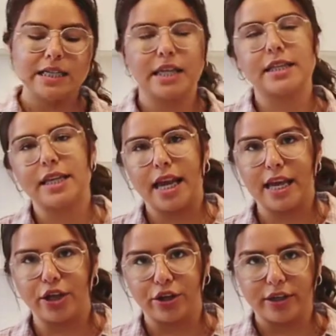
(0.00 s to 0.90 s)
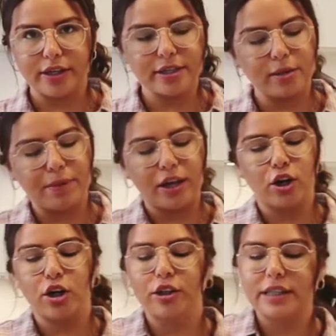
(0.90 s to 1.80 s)
6 to 8 cookies,
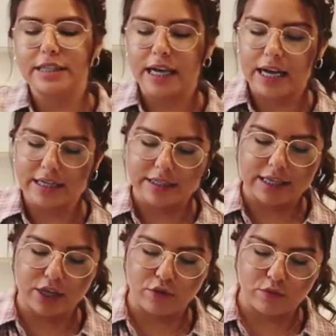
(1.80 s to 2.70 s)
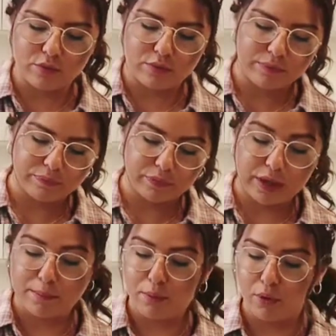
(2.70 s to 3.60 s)
depending on the size that you
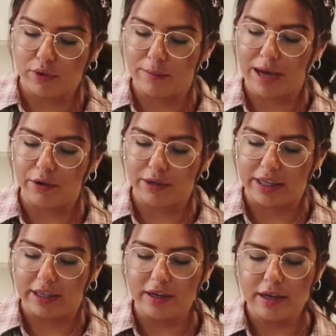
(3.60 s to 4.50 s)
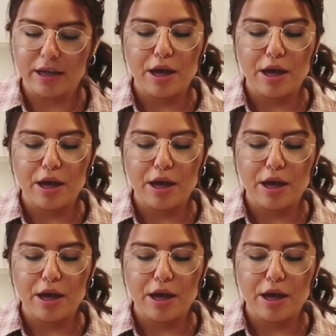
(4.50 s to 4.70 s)
pour them out in.